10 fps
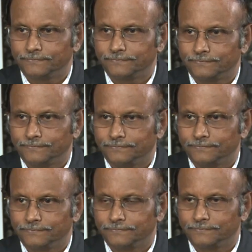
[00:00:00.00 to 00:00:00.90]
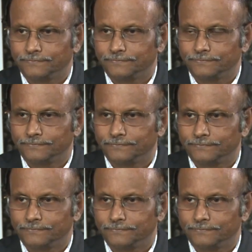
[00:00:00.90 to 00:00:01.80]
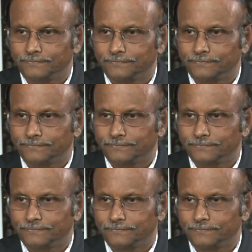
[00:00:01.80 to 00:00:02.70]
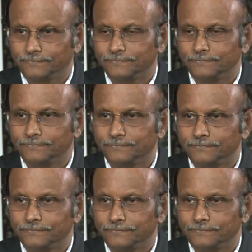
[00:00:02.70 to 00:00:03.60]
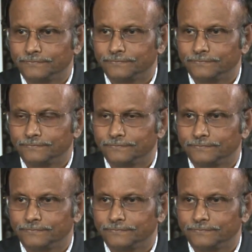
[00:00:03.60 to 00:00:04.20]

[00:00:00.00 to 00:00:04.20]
(not speaking)